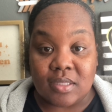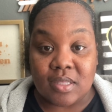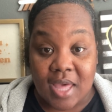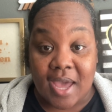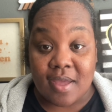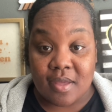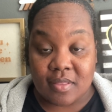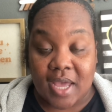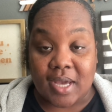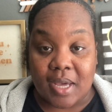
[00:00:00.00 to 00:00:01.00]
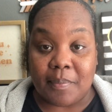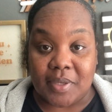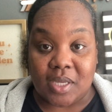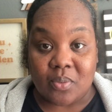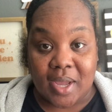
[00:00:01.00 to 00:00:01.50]
that that
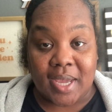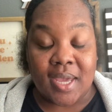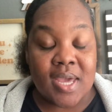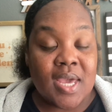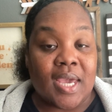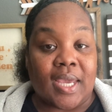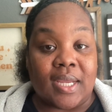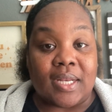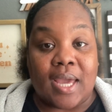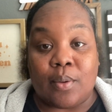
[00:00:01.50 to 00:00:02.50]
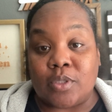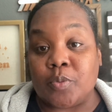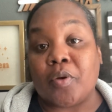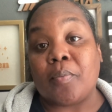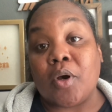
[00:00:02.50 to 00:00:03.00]
company, right? And I was
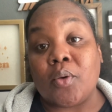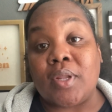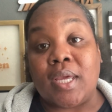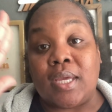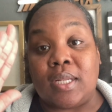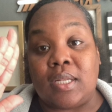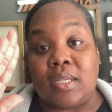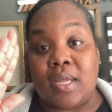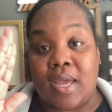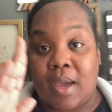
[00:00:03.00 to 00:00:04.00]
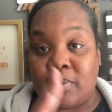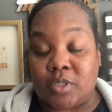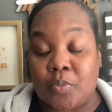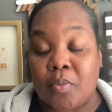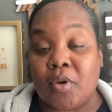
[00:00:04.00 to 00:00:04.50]
promoted I
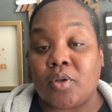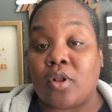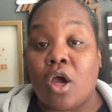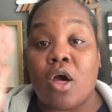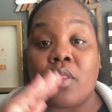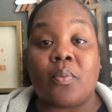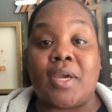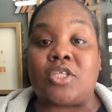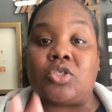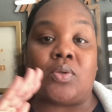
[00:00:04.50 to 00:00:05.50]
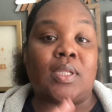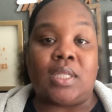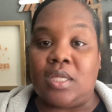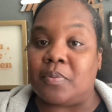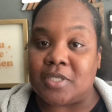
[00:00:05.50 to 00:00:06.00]
was promoted all the way to a
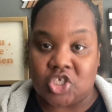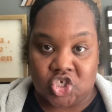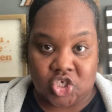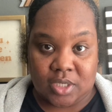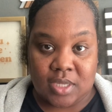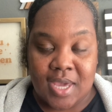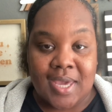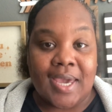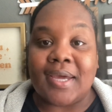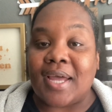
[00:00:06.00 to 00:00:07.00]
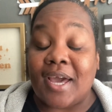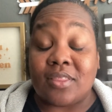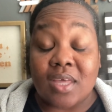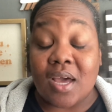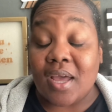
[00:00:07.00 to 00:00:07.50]
lead position. And I
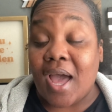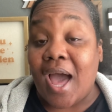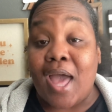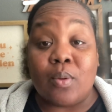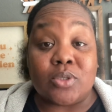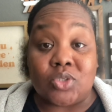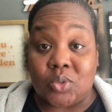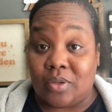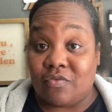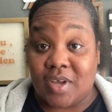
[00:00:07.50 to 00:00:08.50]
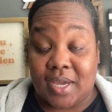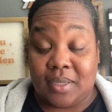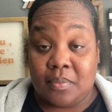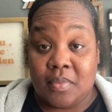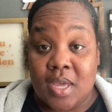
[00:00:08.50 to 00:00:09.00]
thought I was doing
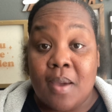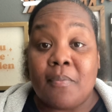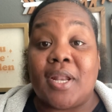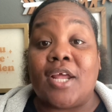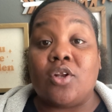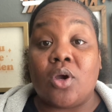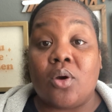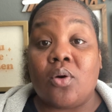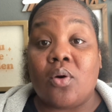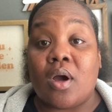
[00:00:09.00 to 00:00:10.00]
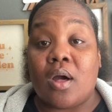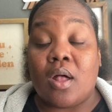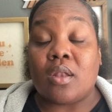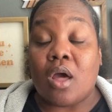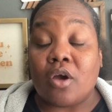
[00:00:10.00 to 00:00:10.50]
fine. But I know
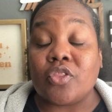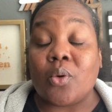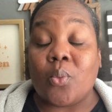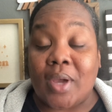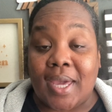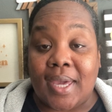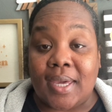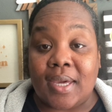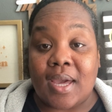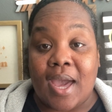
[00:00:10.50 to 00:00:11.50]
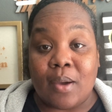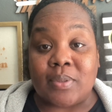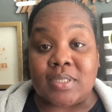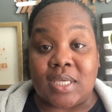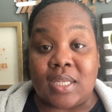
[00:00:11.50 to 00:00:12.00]
along the way, I
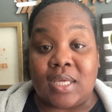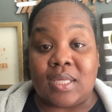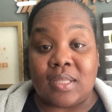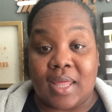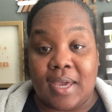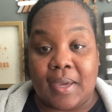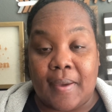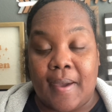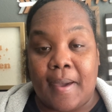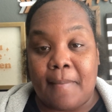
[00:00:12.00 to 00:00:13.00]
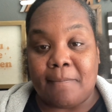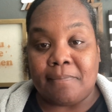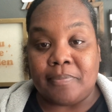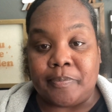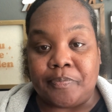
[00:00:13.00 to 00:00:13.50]
was getting like, um,